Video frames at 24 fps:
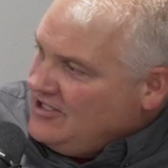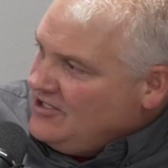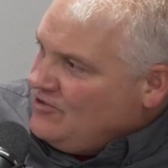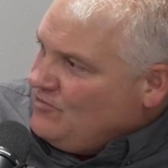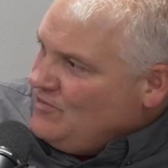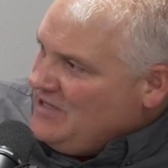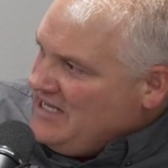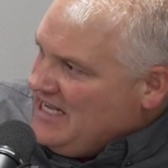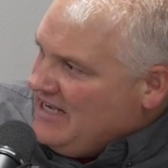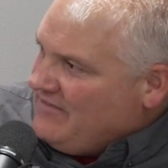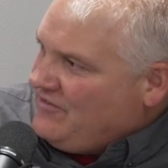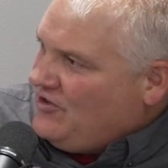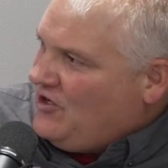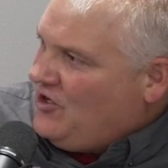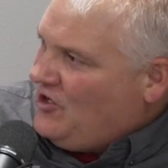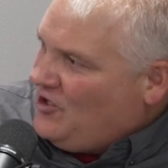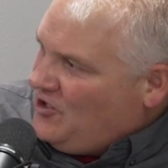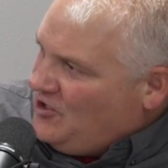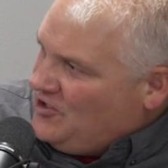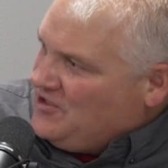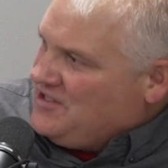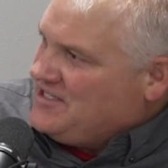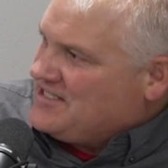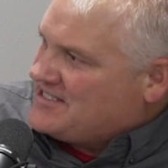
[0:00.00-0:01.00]
we have
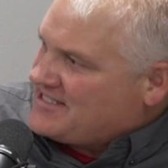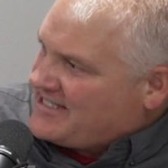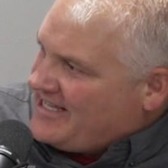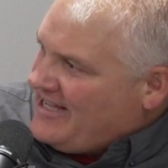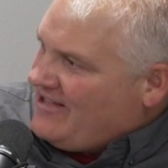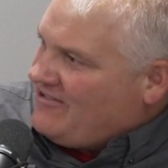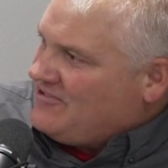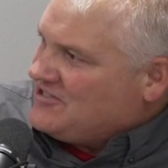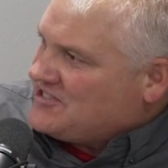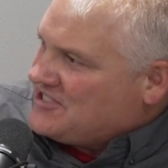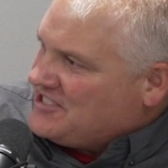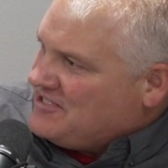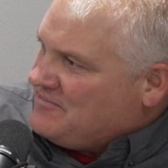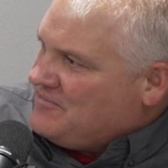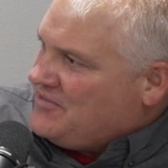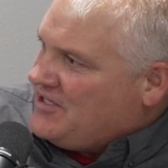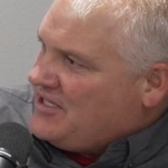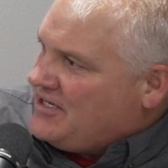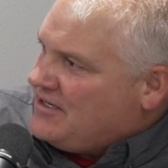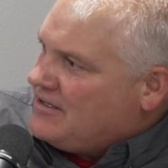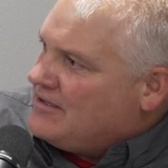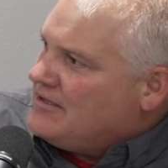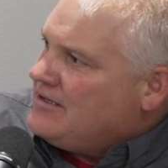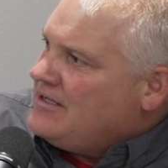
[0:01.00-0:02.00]
all this calcium
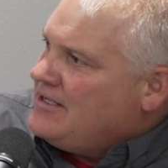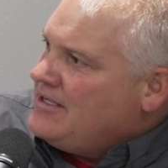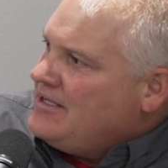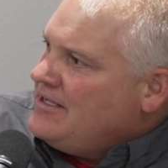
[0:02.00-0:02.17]
there,